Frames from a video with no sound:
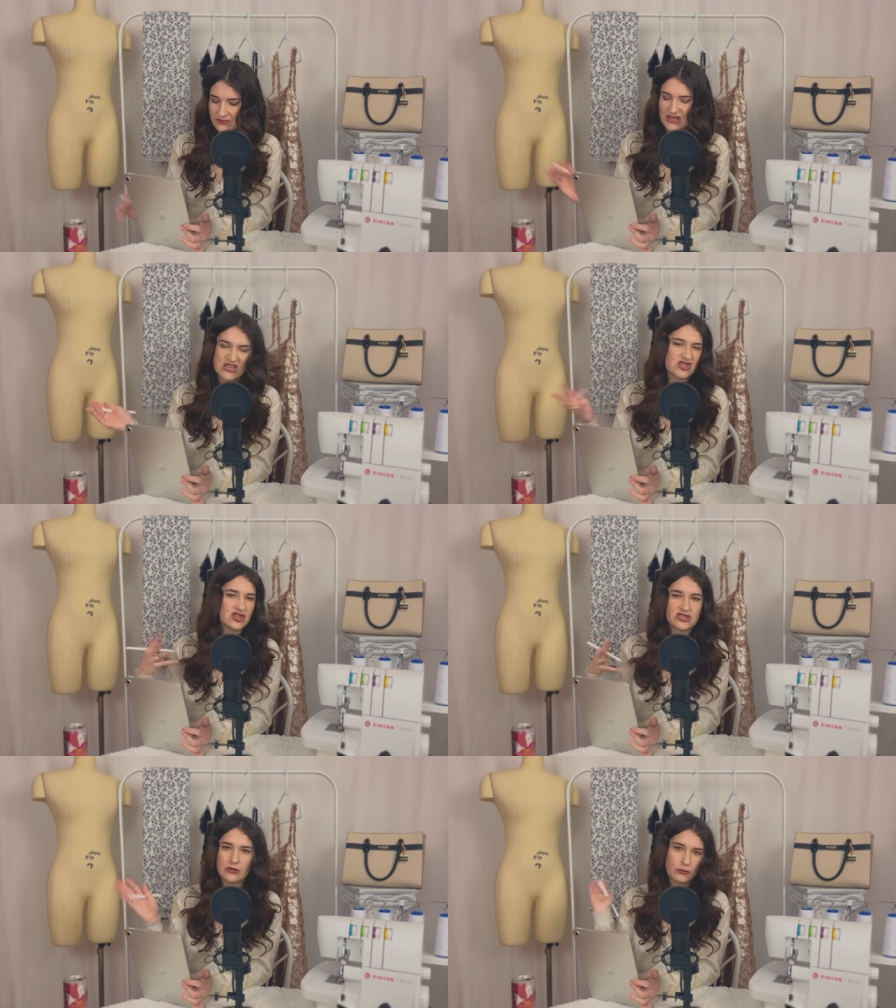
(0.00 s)
It's
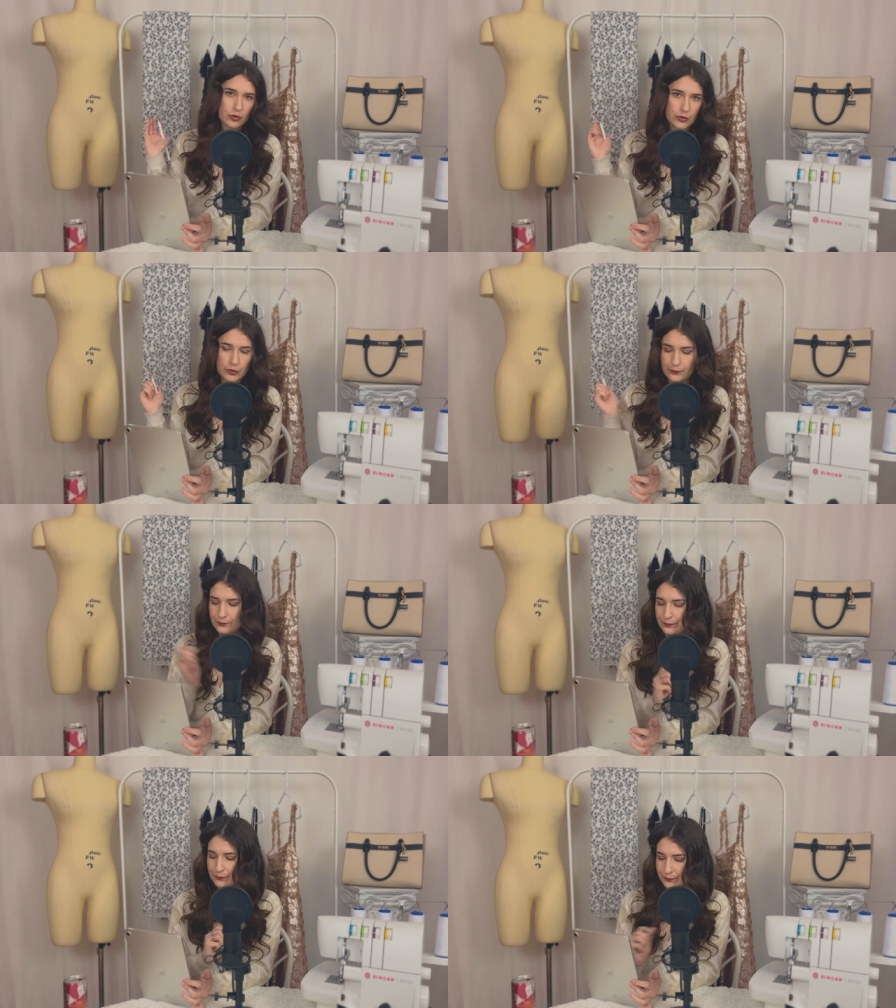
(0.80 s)
just more room.
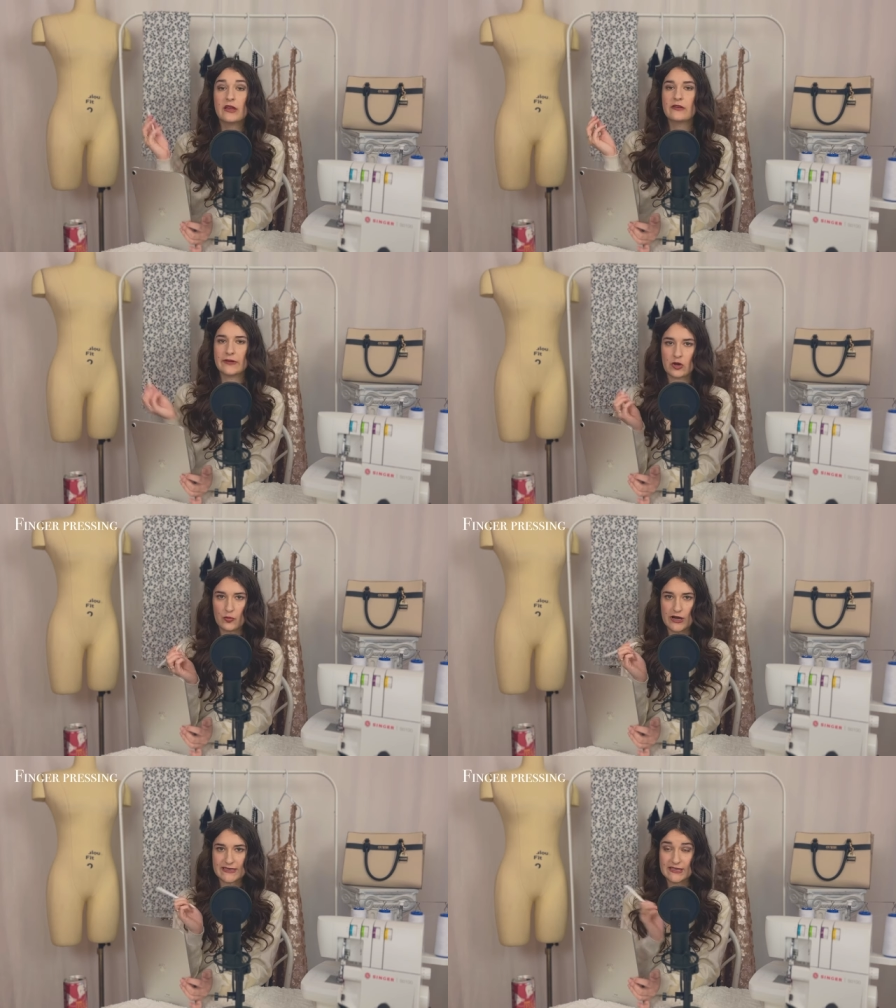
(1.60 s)
Finger
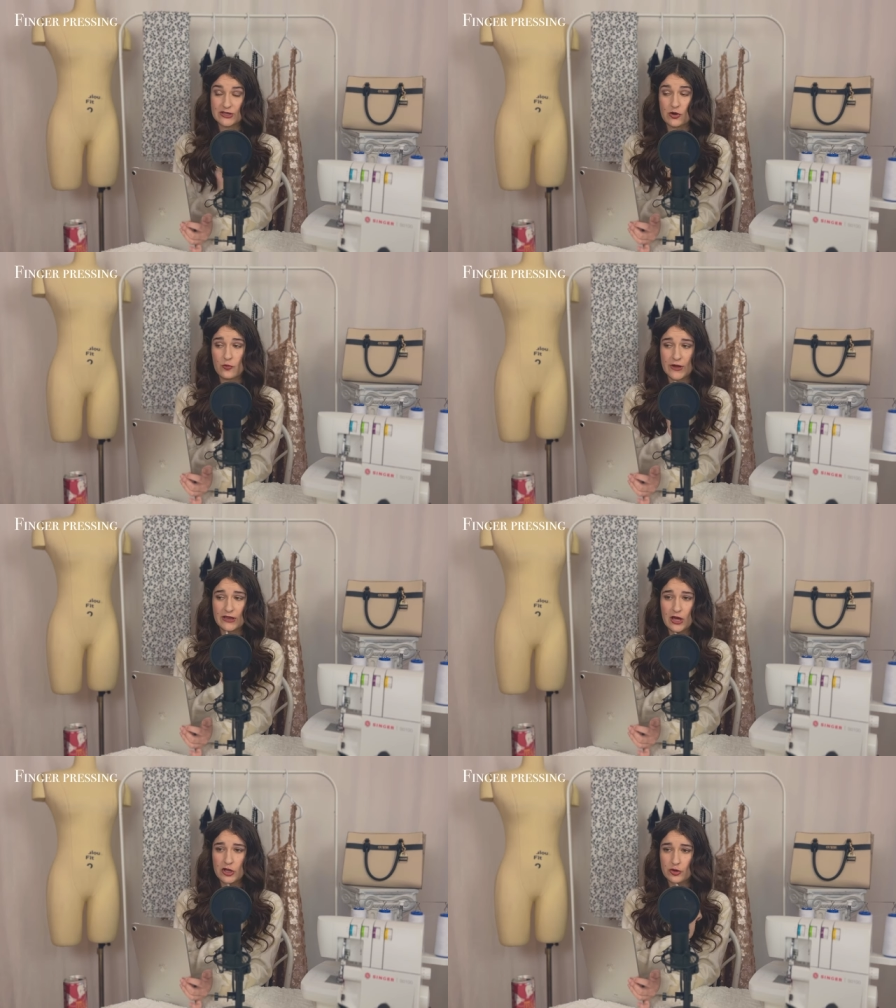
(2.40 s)
press. So
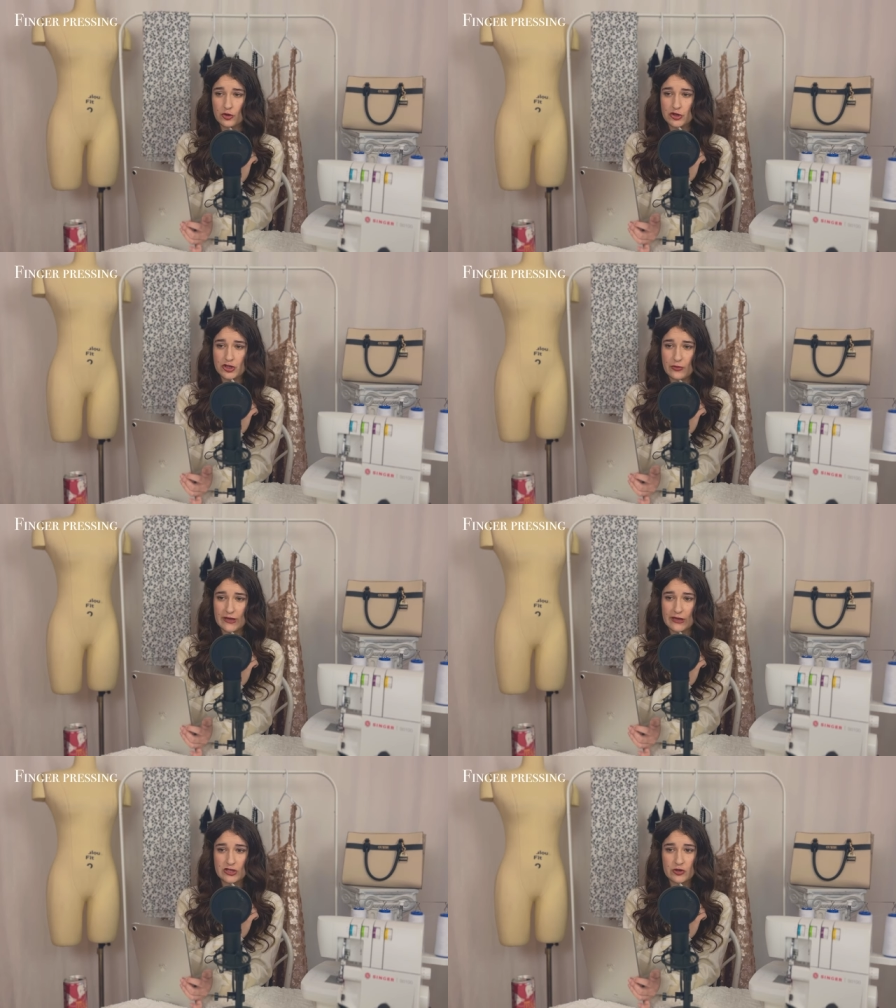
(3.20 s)
when you're
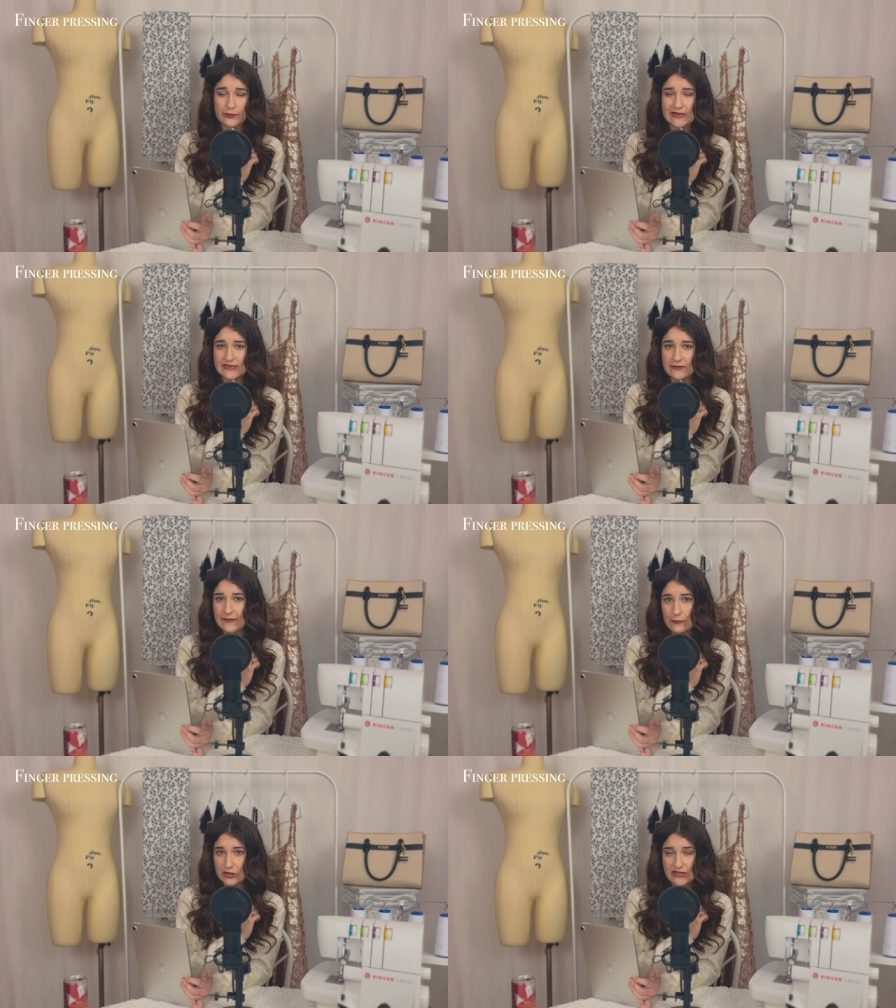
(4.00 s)
sewing two pieces of
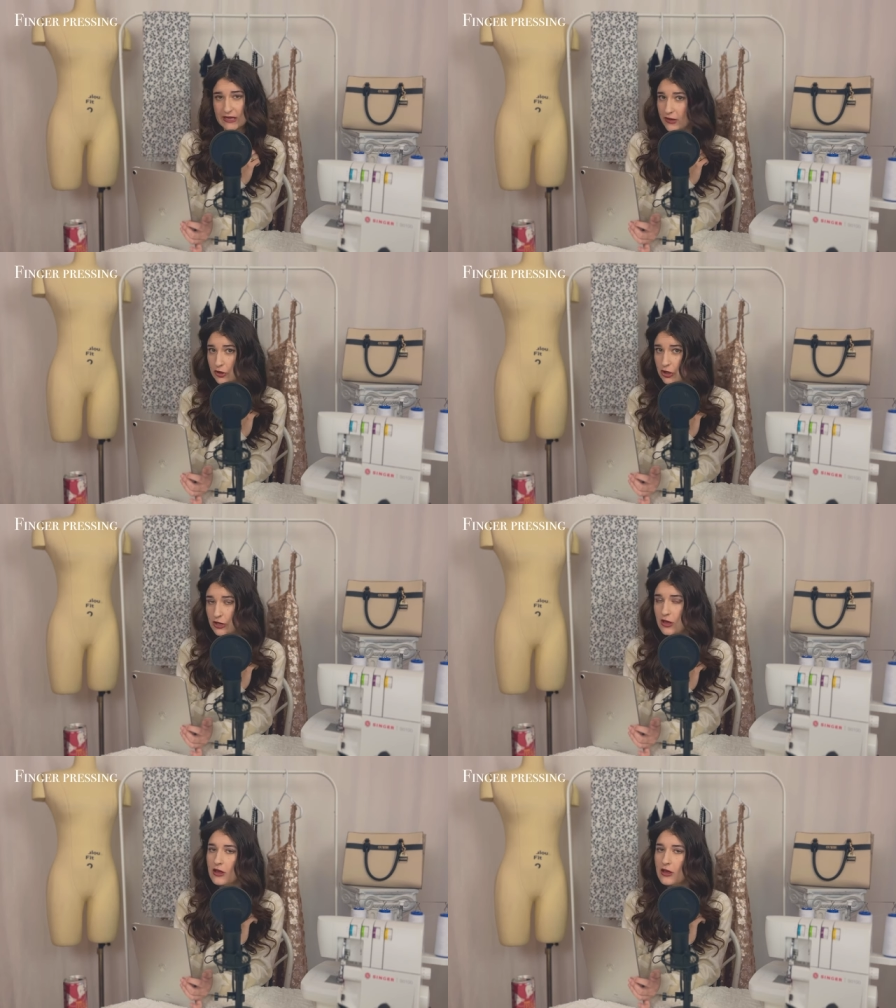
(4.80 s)
fabric together,